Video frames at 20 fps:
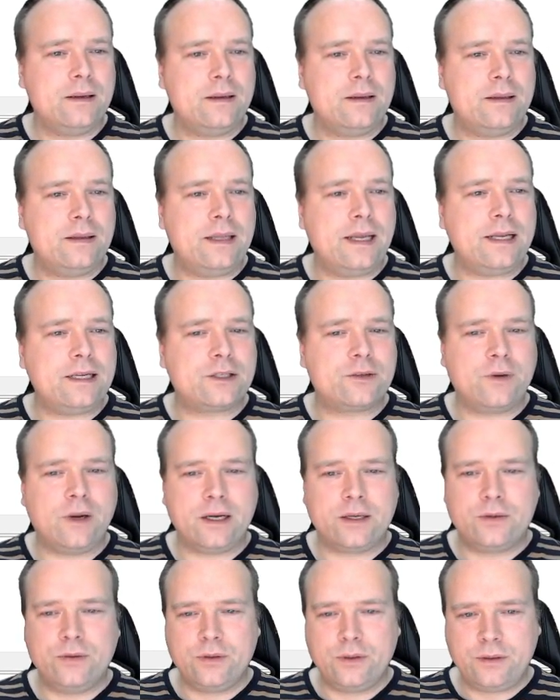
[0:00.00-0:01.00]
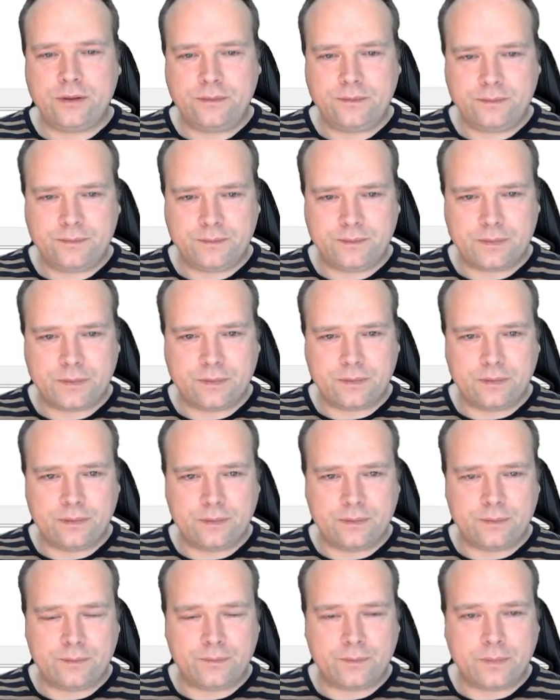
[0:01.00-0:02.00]
That is quite cool.
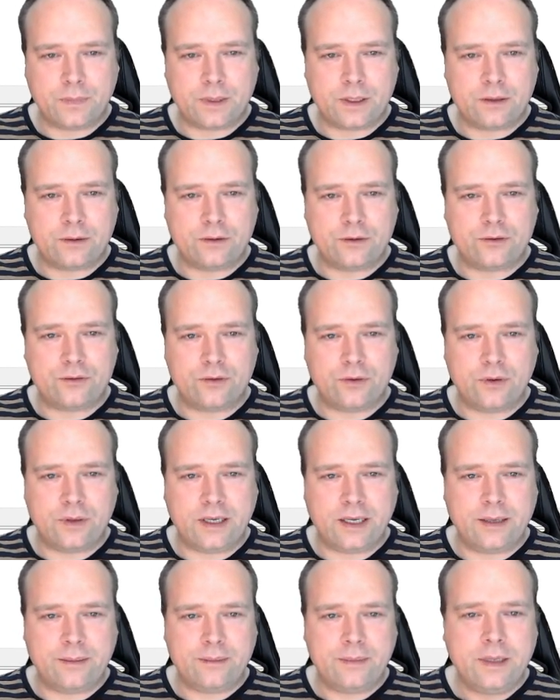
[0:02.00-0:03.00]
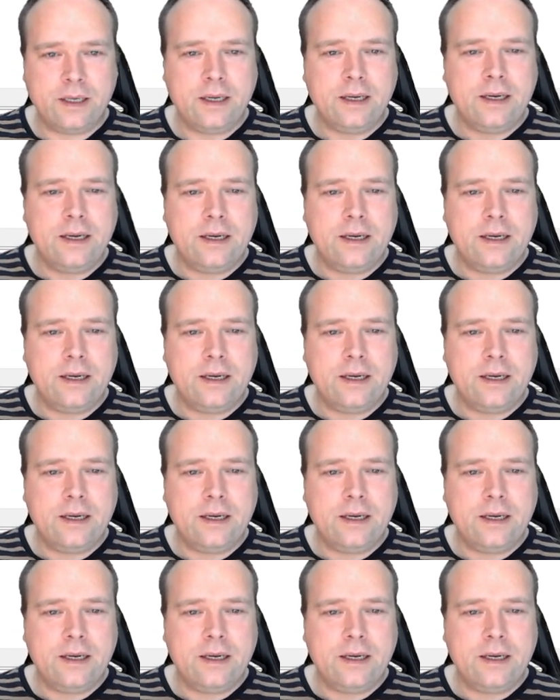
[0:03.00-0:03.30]
Control M,